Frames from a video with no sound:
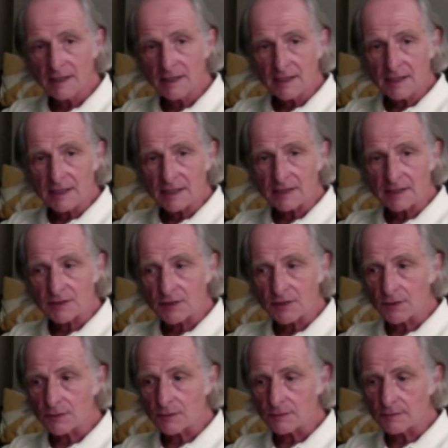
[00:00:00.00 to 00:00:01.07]
them. And
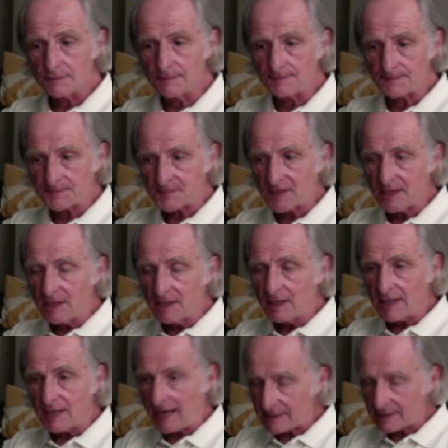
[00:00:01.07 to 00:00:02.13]
so
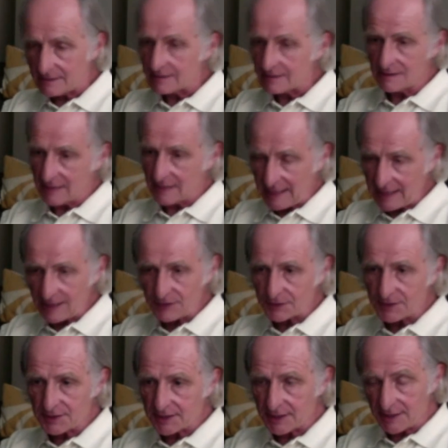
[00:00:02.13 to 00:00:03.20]
that
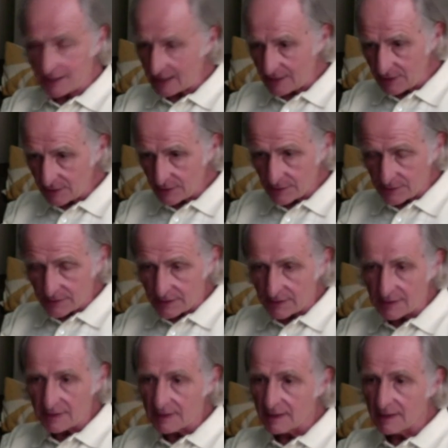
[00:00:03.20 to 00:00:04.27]
interest continues.
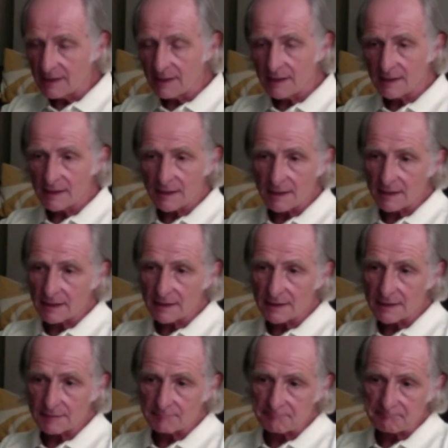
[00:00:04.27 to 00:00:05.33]

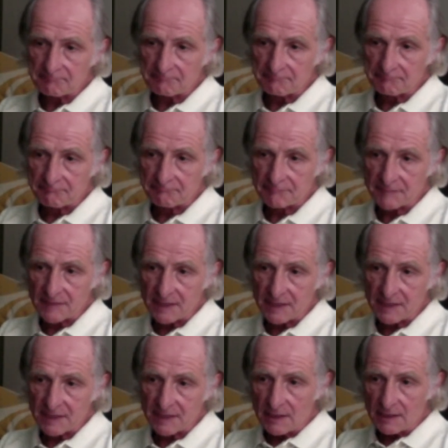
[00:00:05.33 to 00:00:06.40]
Um,
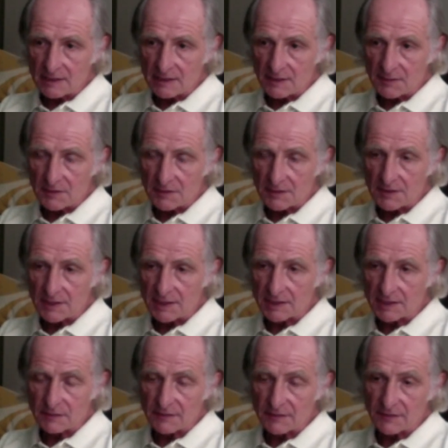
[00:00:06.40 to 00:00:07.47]
some of the things
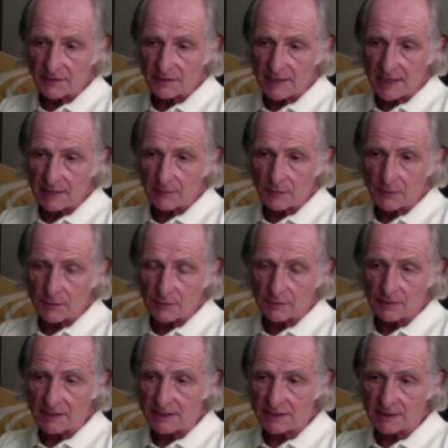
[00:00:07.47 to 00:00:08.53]
we've looked at more
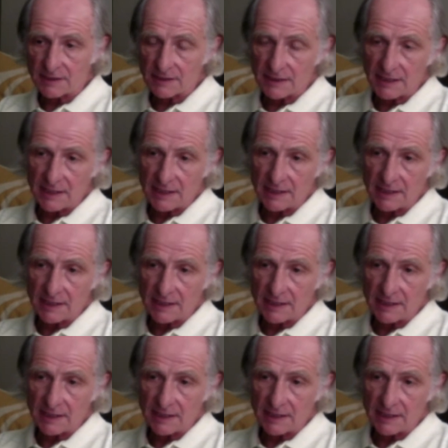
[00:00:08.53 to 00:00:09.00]
recently